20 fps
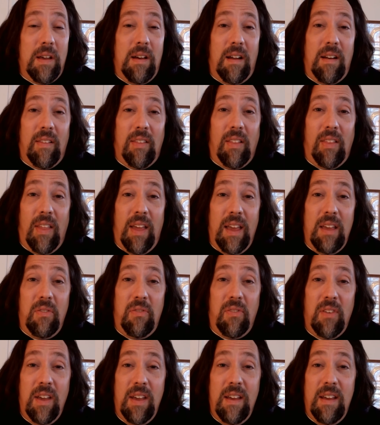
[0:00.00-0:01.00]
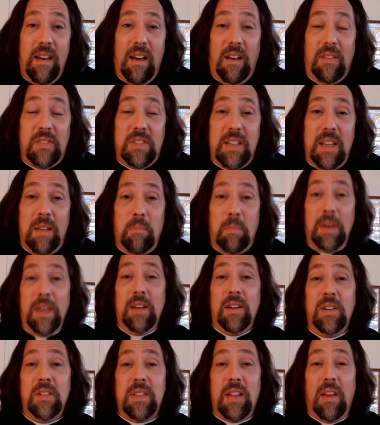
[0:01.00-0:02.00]
on in the life of St.
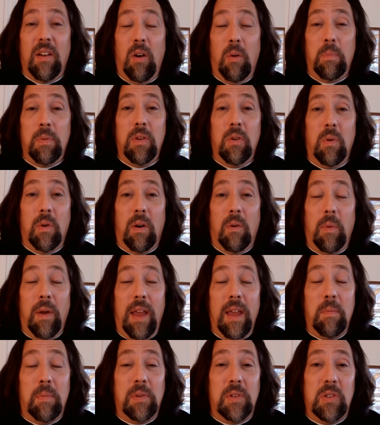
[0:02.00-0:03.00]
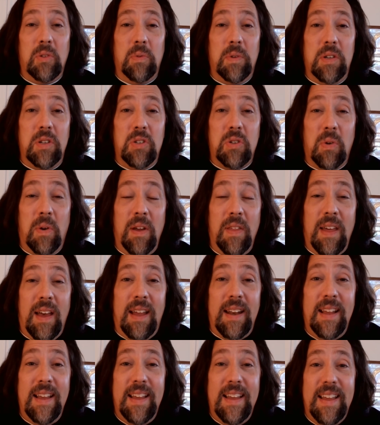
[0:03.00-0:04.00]
Peter's. I hope you are able to enjoy
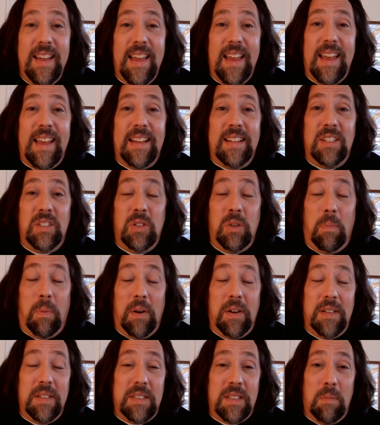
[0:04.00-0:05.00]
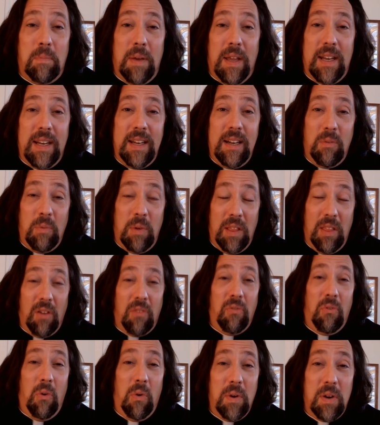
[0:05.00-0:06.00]
that and to participate in it. We look
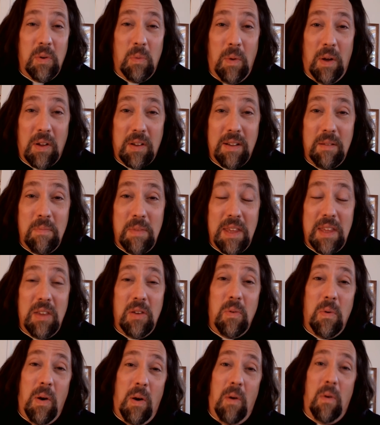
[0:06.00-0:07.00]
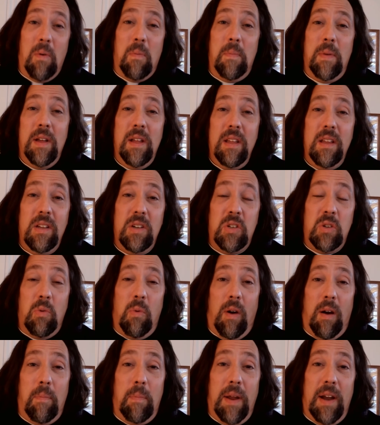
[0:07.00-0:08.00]
forward to welcoming you home
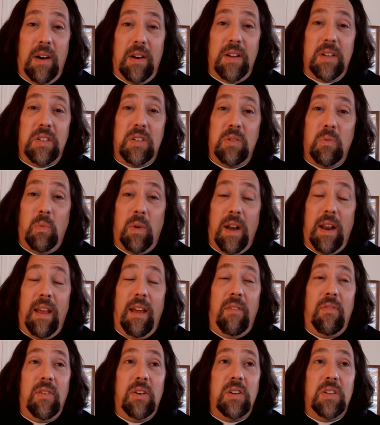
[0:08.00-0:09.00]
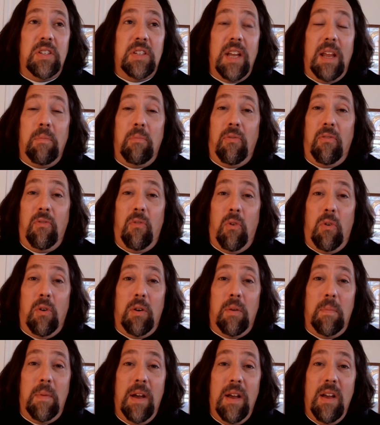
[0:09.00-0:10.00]
to our parish. Whatever shape,
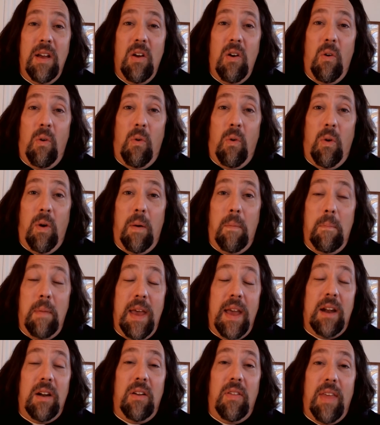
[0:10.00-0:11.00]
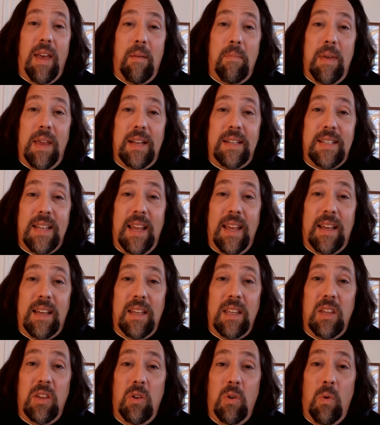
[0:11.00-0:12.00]
form, or manner that may take,
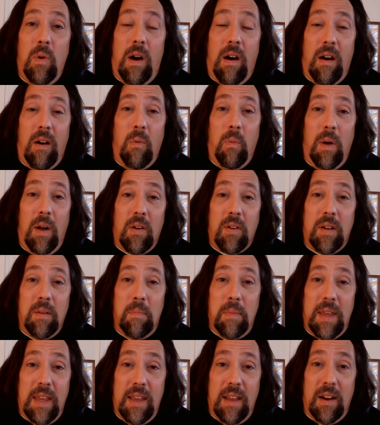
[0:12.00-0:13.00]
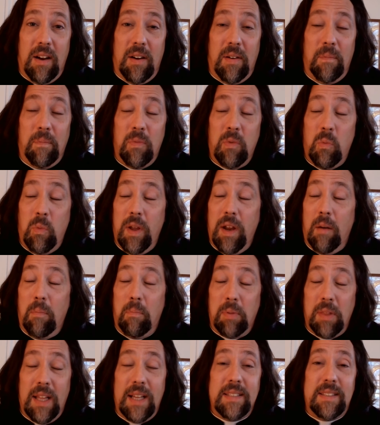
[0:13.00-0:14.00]
you are welcome here. We are
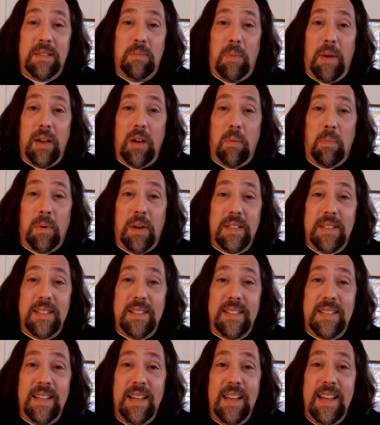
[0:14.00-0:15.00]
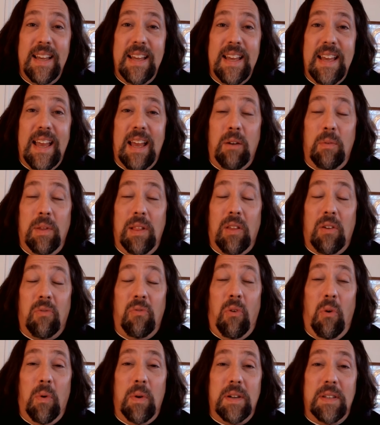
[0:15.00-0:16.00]
blessed by your presence, and we look
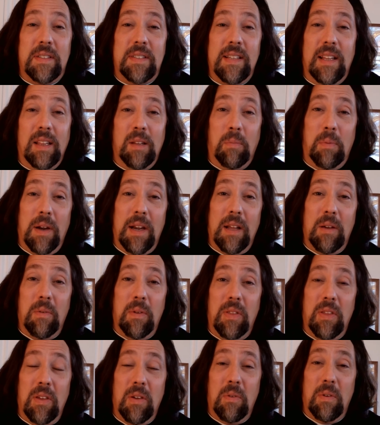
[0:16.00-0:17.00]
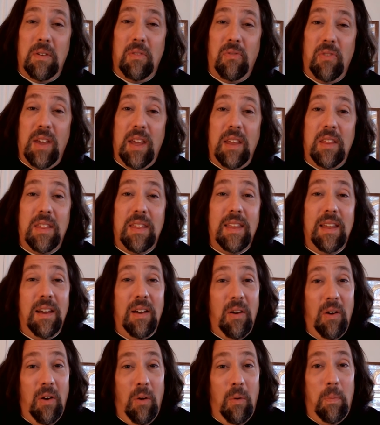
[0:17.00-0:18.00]
forward to celebrating with you in faith,
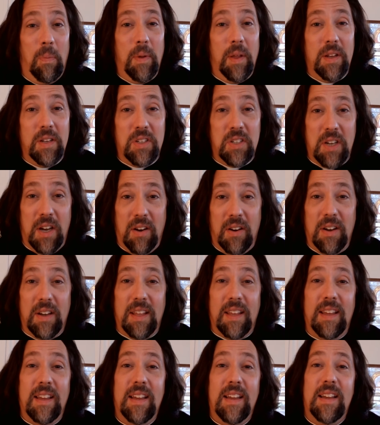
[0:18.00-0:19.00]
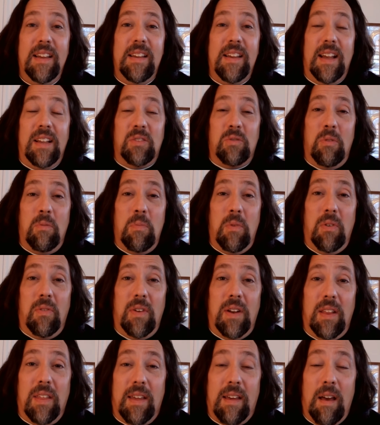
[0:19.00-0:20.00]
hope, and charity as we move
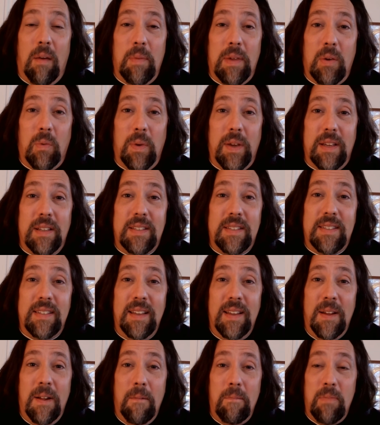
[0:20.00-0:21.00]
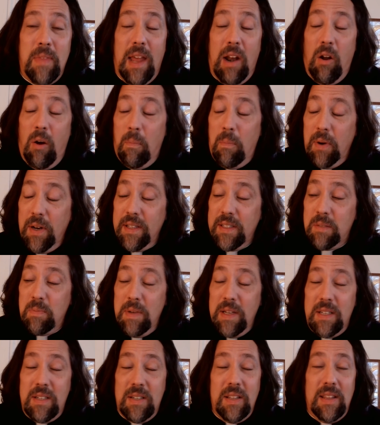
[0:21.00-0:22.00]
into the coming weeks. That all brings
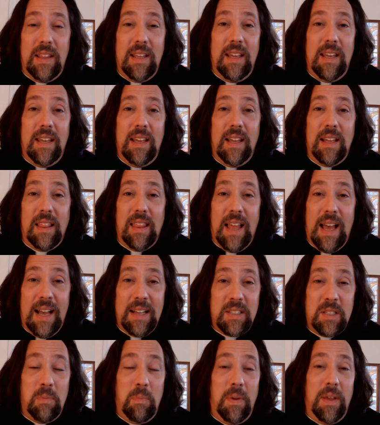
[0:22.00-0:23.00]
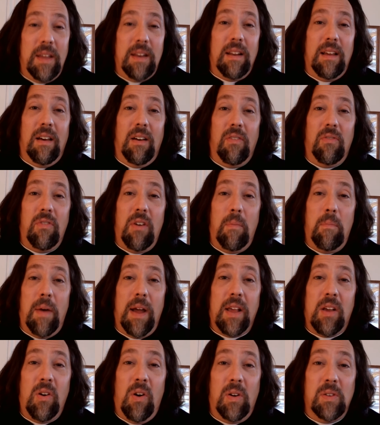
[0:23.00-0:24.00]
me to the last bit of
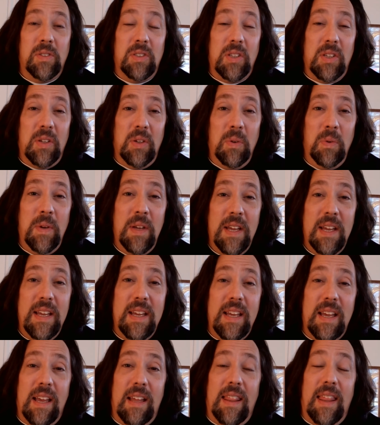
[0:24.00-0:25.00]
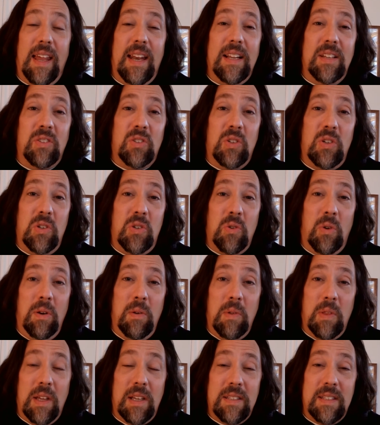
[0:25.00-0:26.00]
my call to you, and that is to join
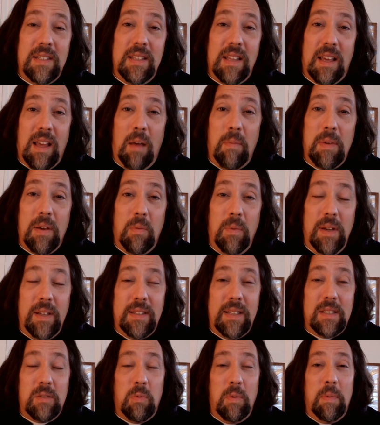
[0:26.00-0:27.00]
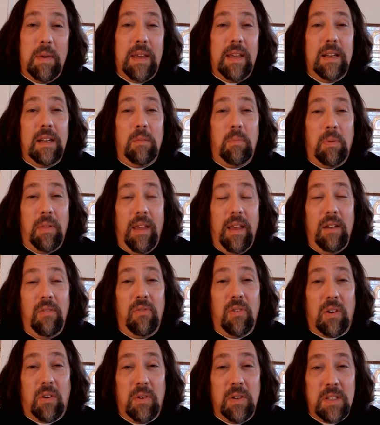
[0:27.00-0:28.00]
with us in the coming weeks as we begin to plan
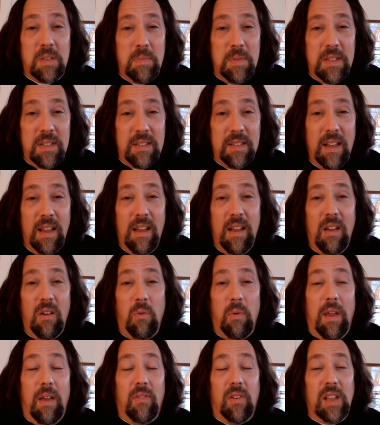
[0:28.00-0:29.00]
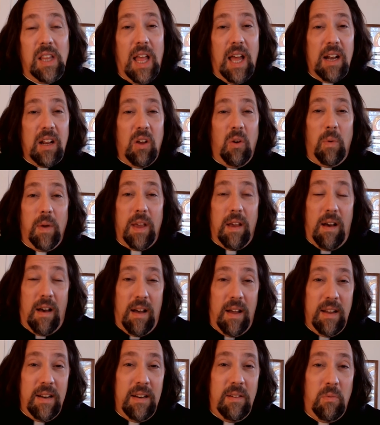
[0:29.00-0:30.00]
for Christmas. We have a lot going
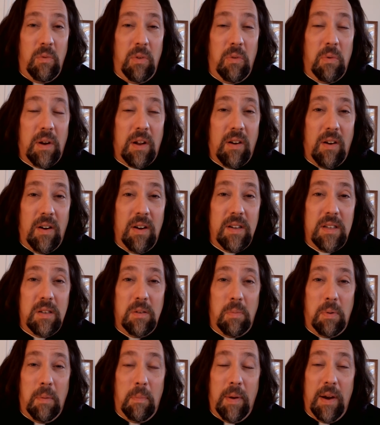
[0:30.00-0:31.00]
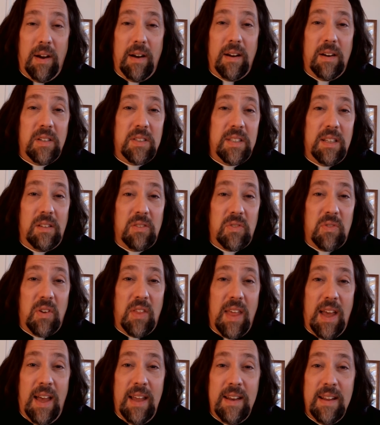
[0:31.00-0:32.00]
on with regard to preparing ourselves for
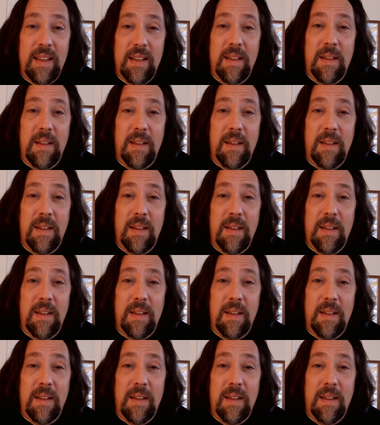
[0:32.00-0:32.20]
that.